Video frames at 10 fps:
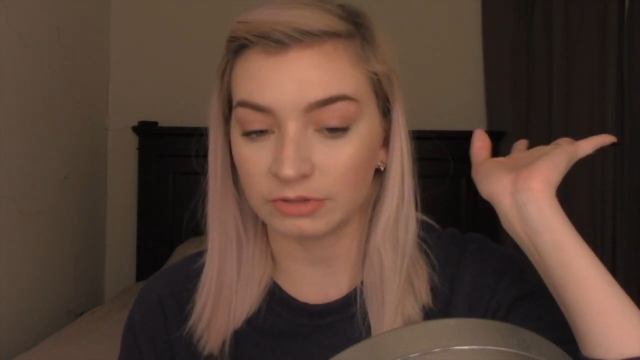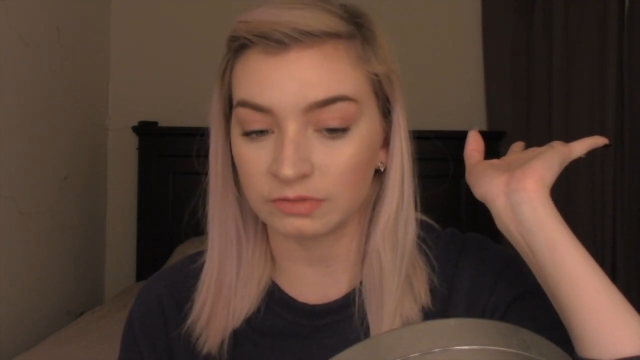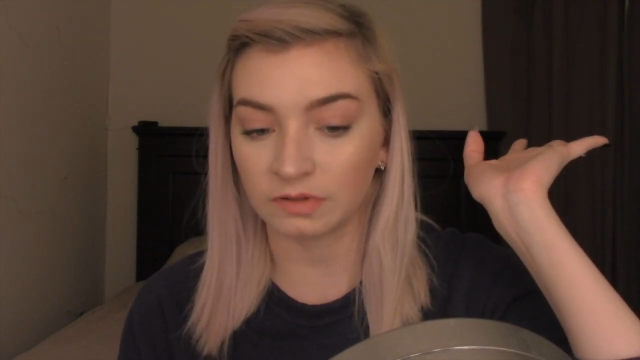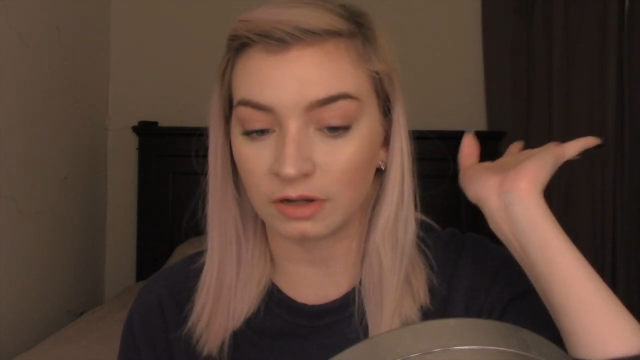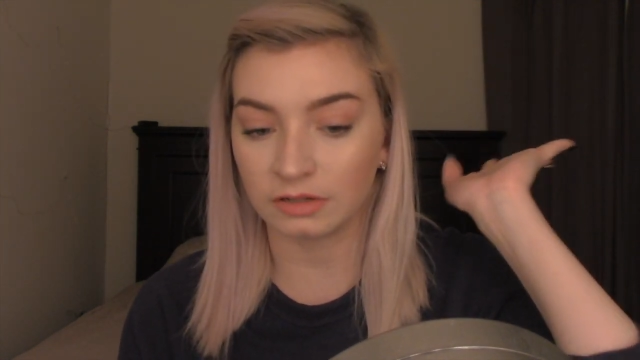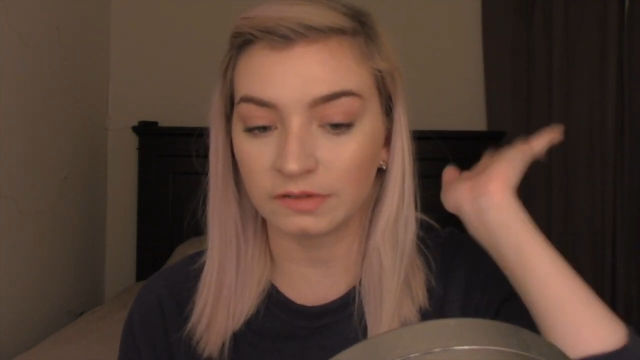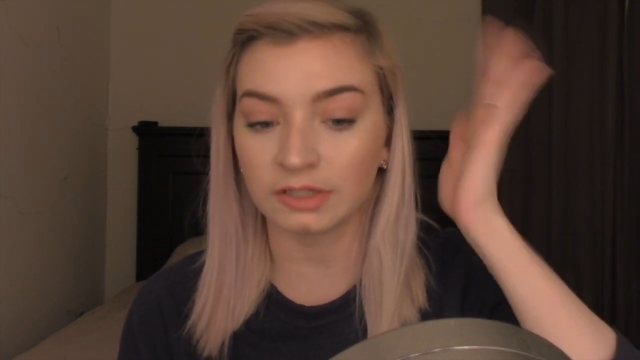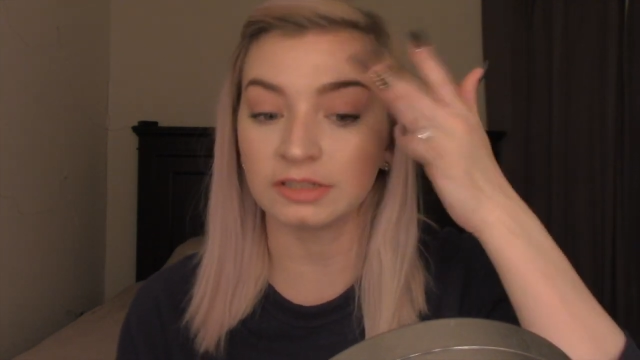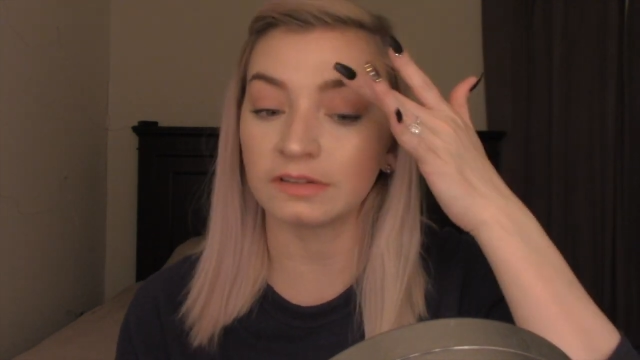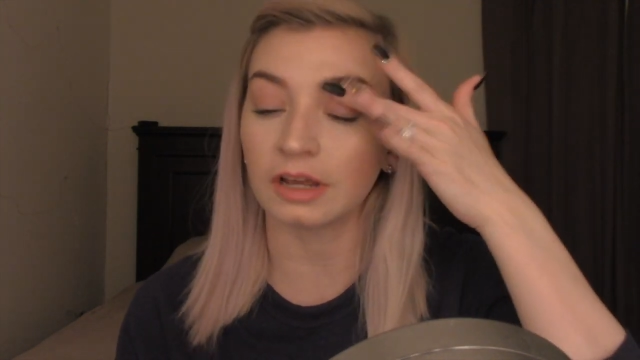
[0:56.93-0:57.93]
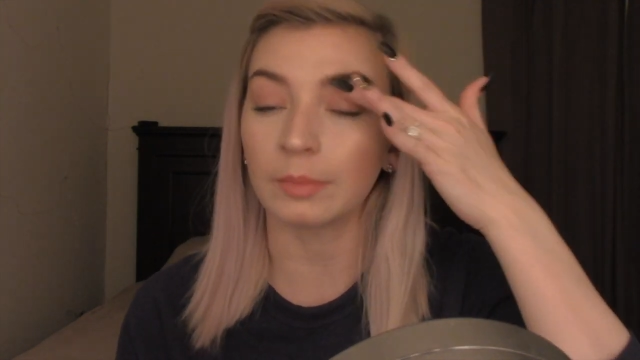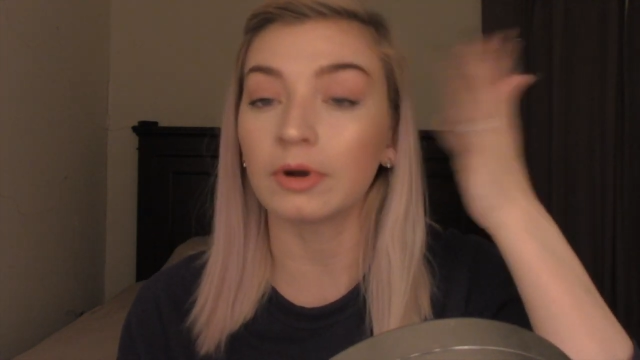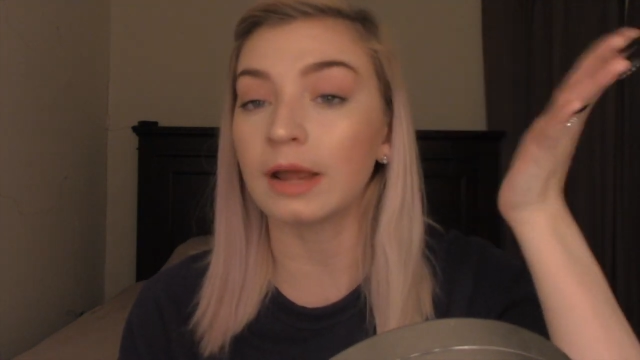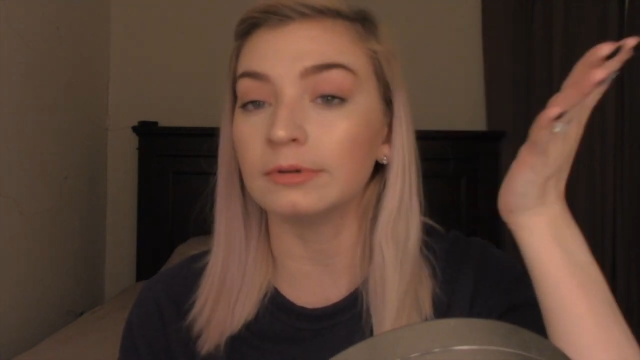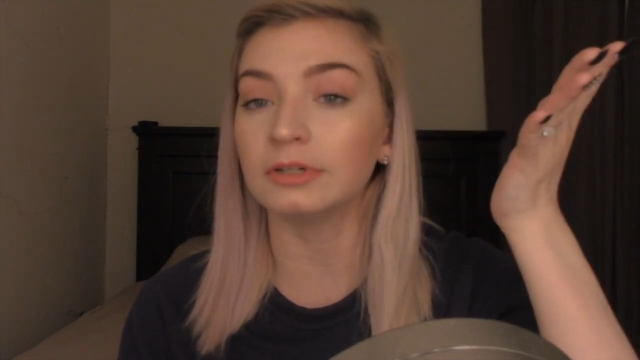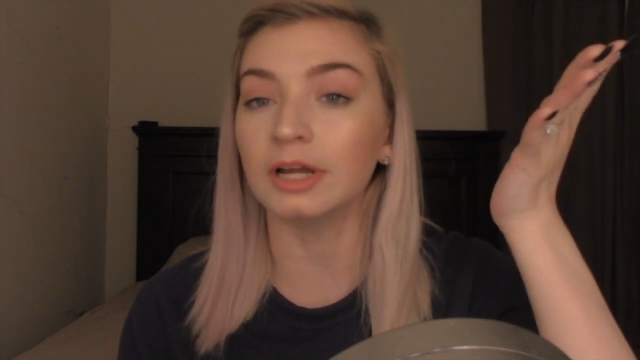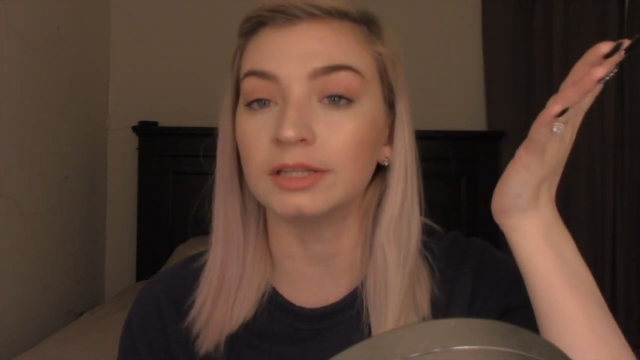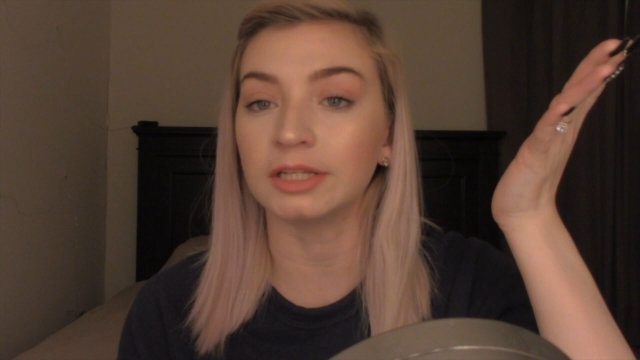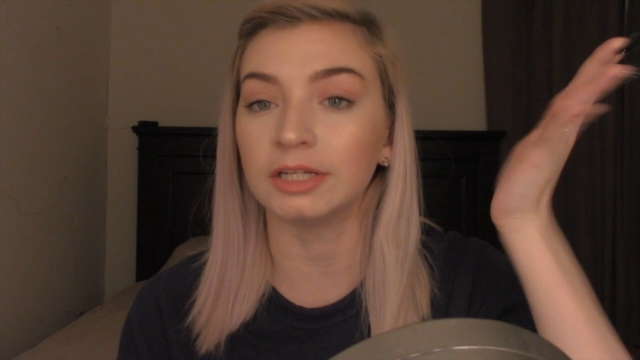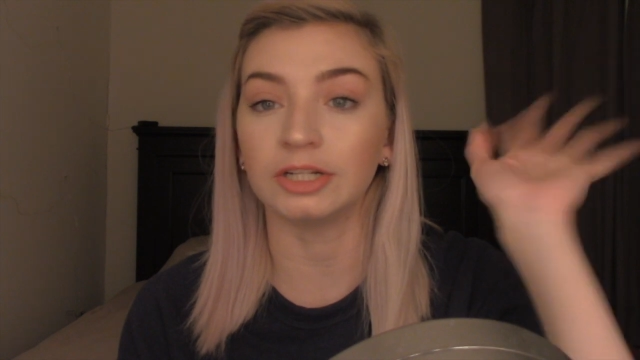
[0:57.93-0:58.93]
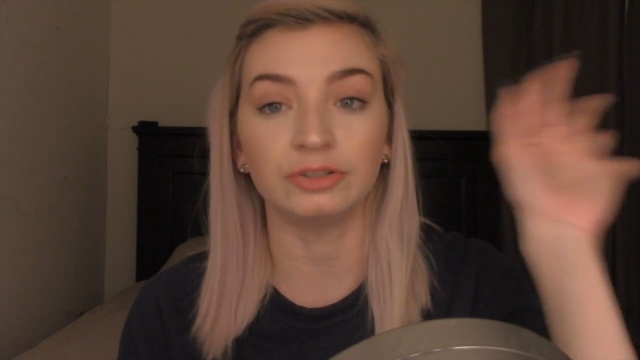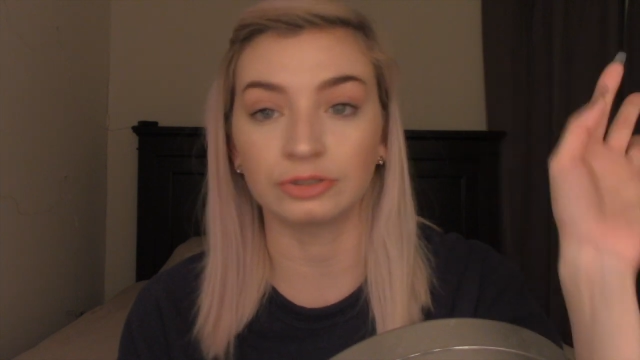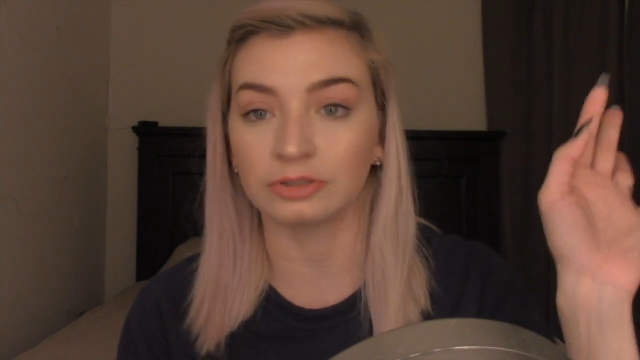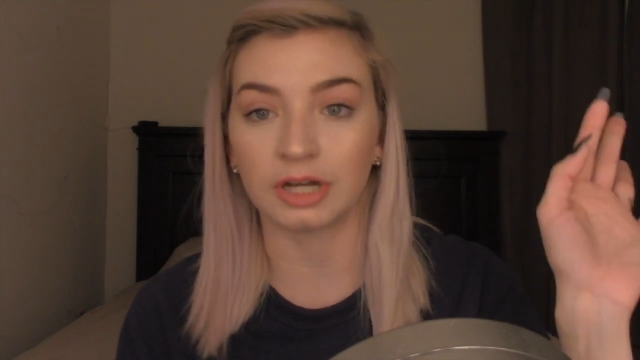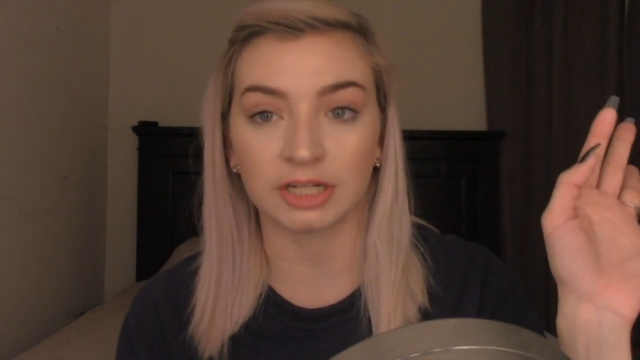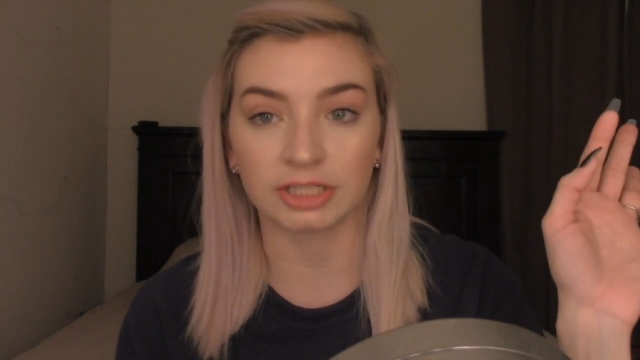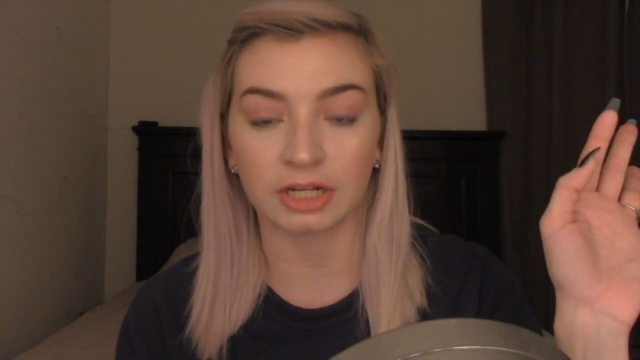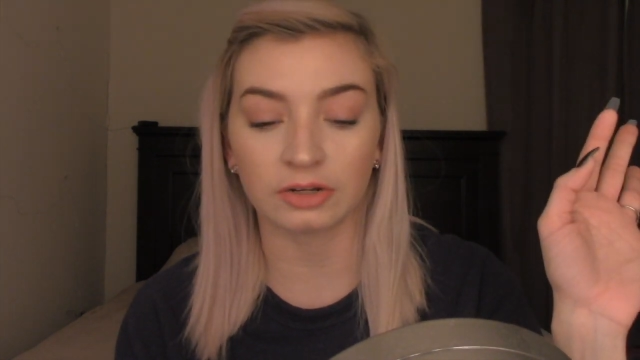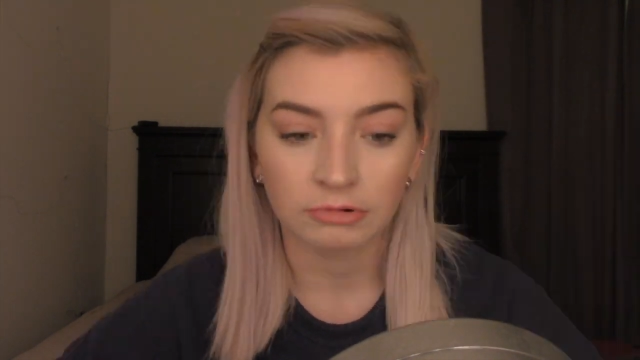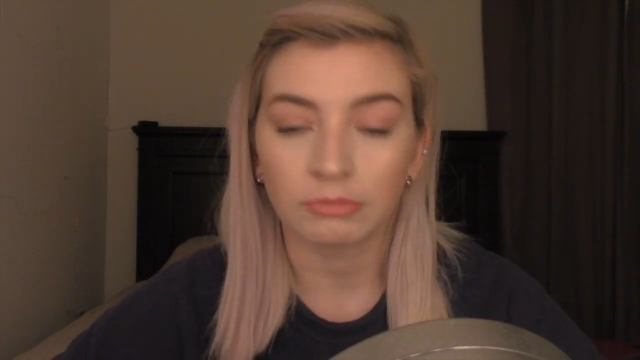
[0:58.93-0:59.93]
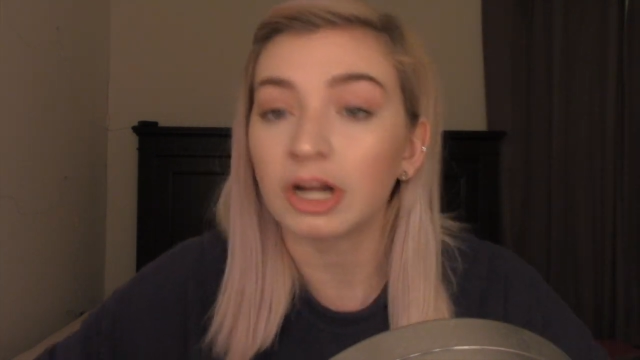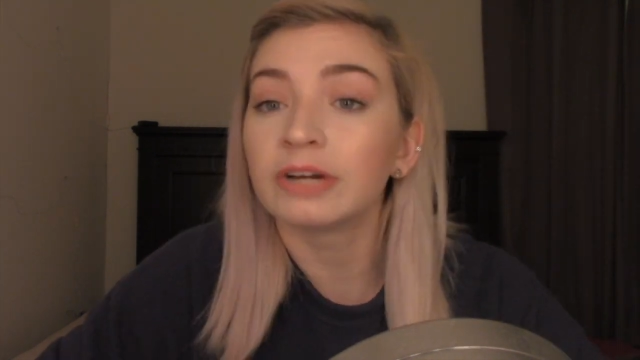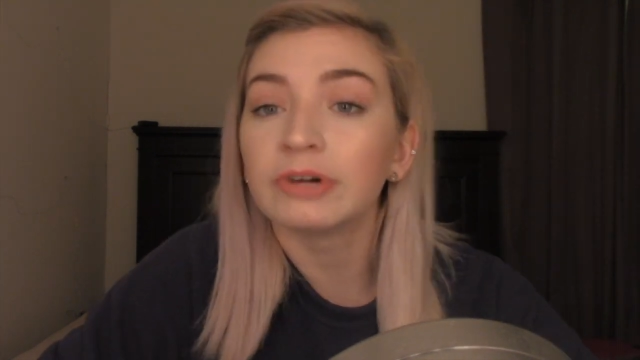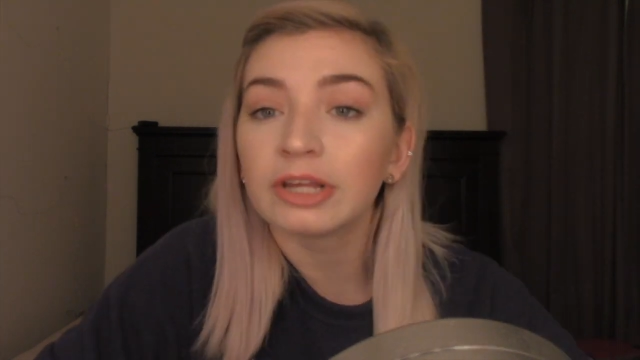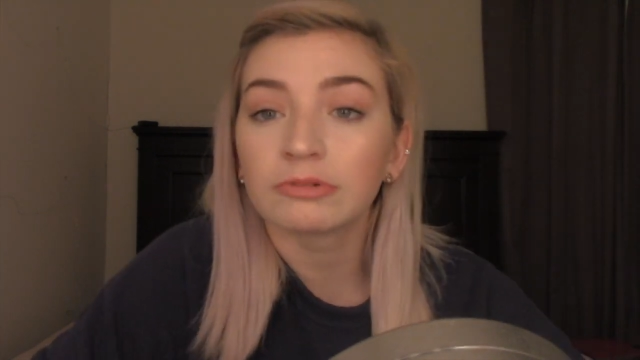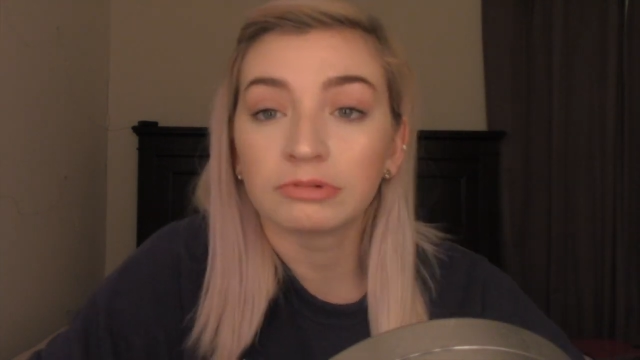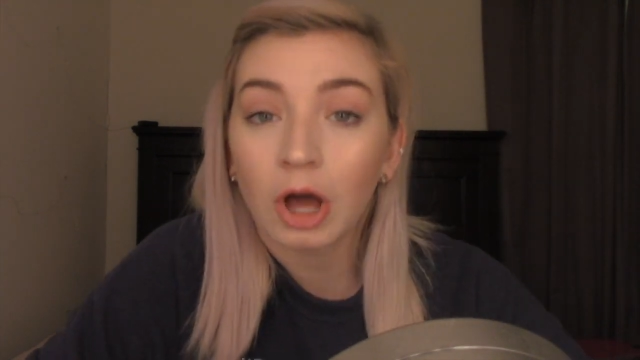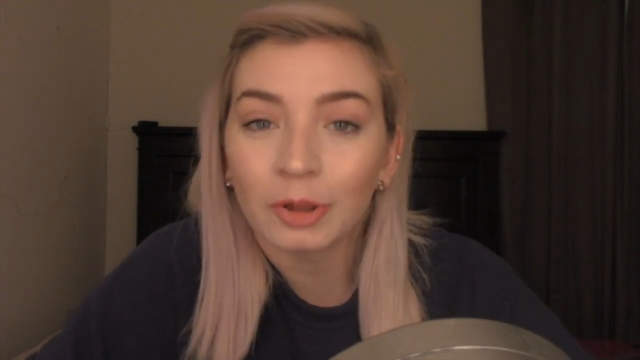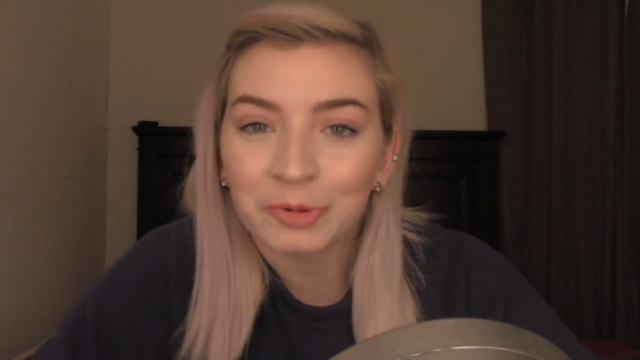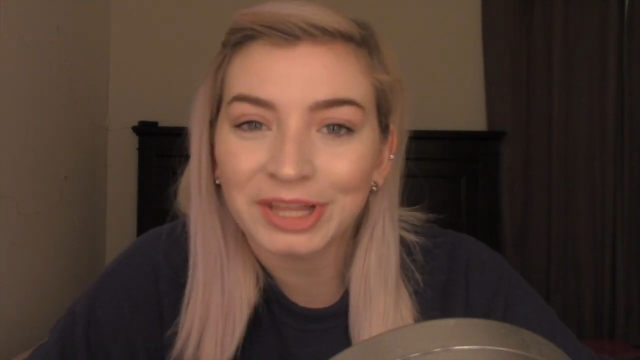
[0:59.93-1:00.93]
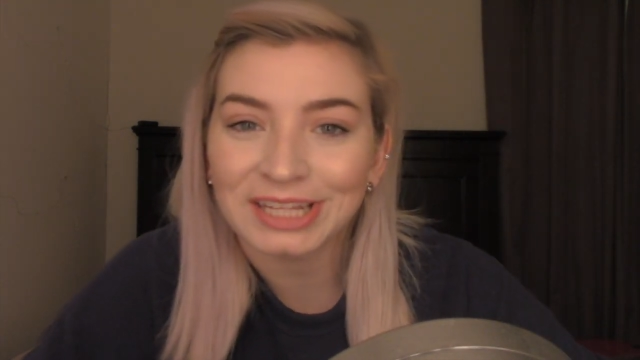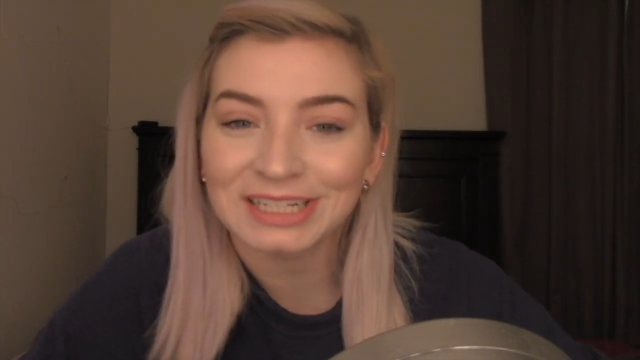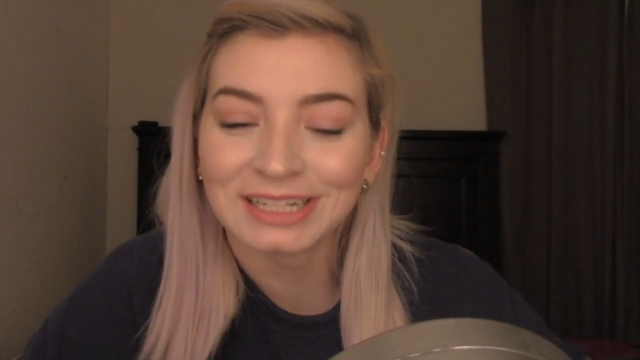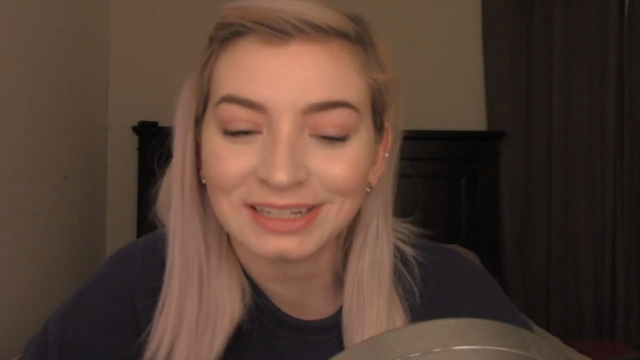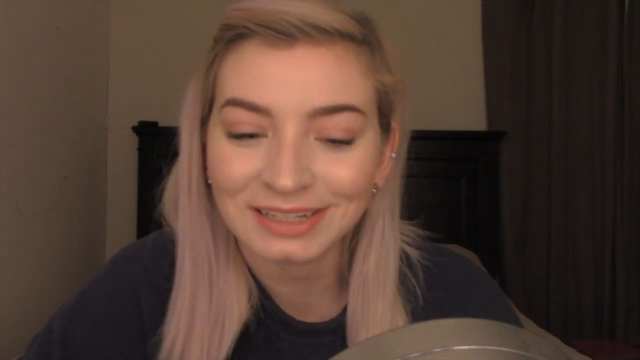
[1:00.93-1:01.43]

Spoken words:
which was honestly just like a primer and then a neutral eyeshadow. We're working with it, we're rolling with it.